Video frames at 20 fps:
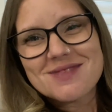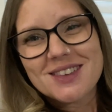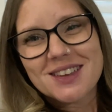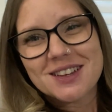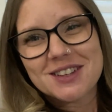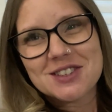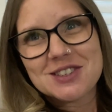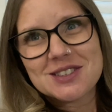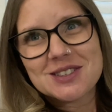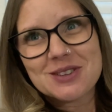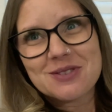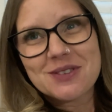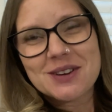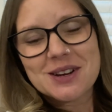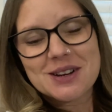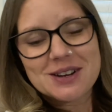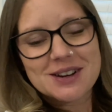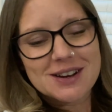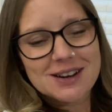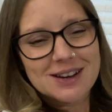She's over
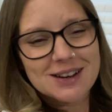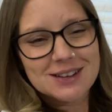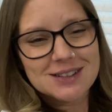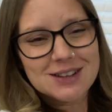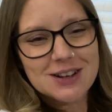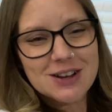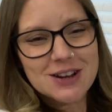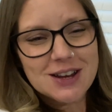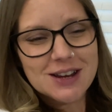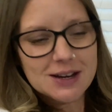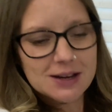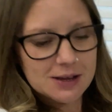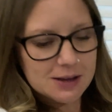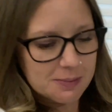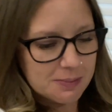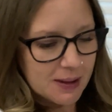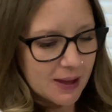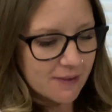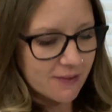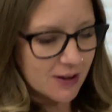here talking.
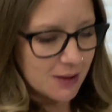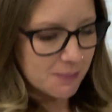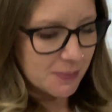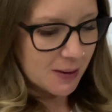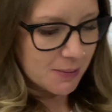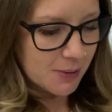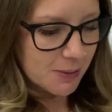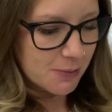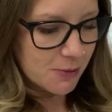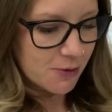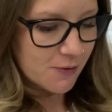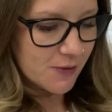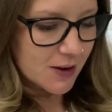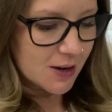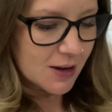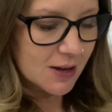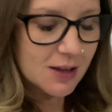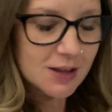I've got baby moving.